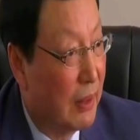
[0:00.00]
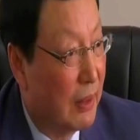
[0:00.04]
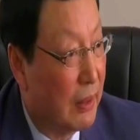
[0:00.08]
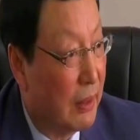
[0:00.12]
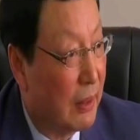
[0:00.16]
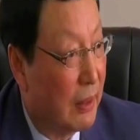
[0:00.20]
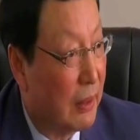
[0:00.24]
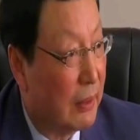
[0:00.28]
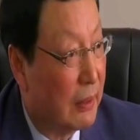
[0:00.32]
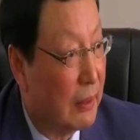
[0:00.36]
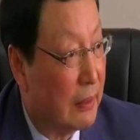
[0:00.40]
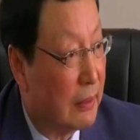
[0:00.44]

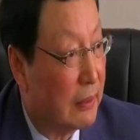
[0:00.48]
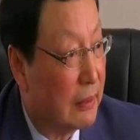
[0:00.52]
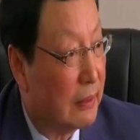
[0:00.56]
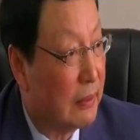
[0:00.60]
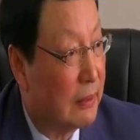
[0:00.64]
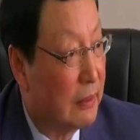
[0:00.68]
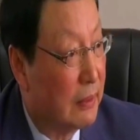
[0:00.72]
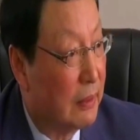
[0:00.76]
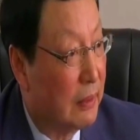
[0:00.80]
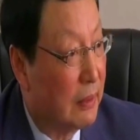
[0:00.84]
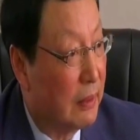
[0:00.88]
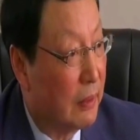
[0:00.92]
And
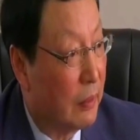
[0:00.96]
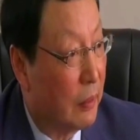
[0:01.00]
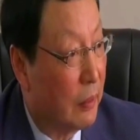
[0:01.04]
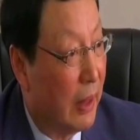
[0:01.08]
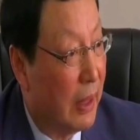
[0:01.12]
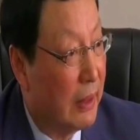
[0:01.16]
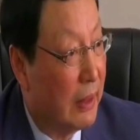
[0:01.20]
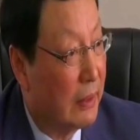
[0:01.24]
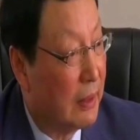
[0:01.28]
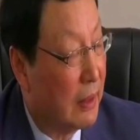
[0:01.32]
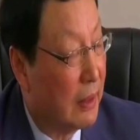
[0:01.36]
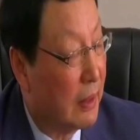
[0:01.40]

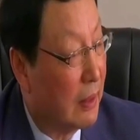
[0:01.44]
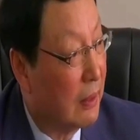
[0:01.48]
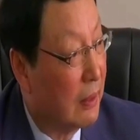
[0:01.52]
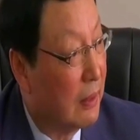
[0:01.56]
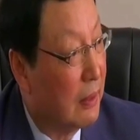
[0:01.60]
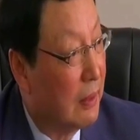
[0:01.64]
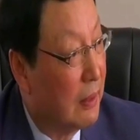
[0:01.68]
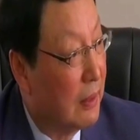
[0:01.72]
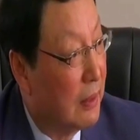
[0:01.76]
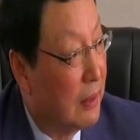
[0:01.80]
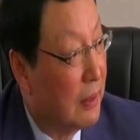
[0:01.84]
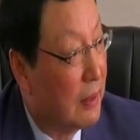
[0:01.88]
quite a
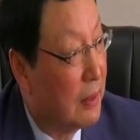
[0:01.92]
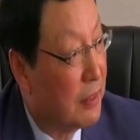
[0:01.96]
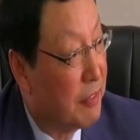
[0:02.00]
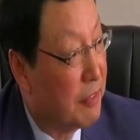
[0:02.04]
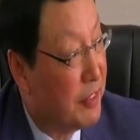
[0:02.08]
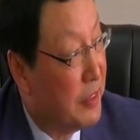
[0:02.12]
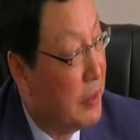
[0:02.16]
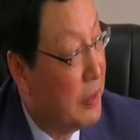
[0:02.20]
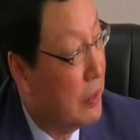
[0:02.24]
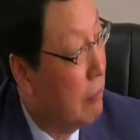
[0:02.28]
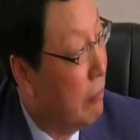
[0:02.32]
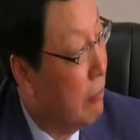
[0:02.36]

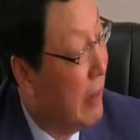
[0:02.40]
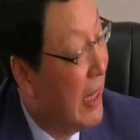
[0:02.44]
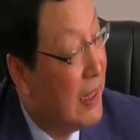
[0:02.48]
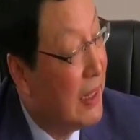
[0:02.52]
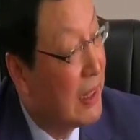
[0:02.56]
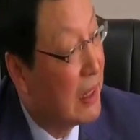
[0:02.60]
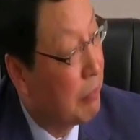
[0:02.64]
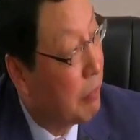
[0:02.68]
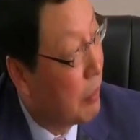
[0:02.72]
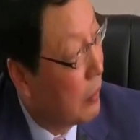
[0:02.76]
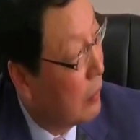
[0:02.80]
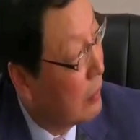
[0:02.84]
few
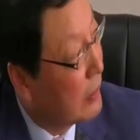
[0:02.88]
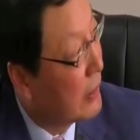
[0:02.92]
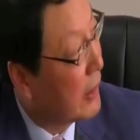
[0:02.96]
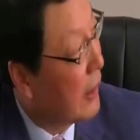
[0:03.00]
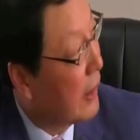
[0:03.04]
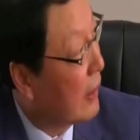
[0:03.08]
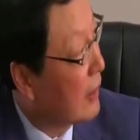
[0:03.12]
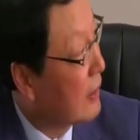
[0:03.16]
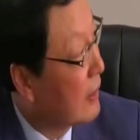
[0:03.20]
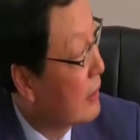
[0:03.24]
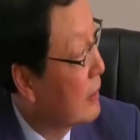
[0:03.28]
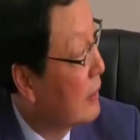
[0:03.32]
major
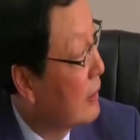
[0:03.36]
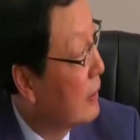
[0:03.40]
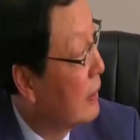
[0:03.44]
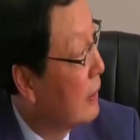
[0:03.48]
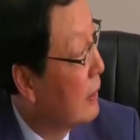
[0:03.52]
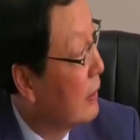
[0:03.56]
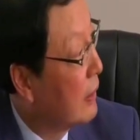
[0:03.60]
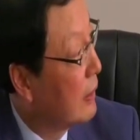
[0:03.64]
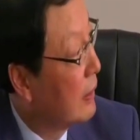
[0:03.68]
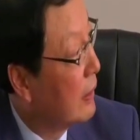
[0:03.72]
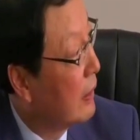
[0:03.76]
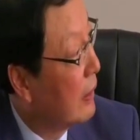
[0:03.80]
projects
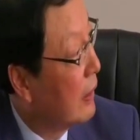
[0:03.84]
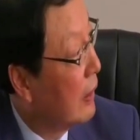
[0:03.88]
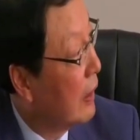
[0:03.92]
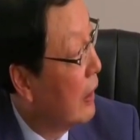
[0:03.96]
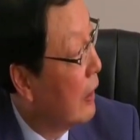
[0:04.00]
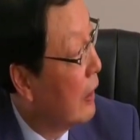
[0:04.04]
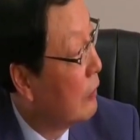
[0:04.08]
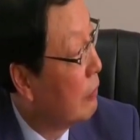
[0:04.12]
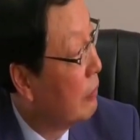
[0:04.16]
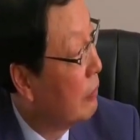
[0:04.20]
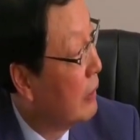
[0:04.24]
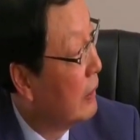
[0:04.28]

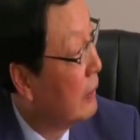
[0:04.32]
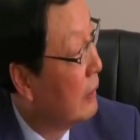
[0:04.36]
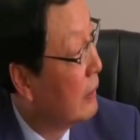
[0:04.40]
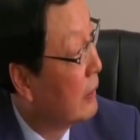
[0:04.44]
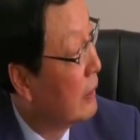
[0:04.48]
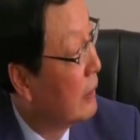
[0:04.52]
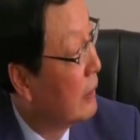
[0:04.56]
have been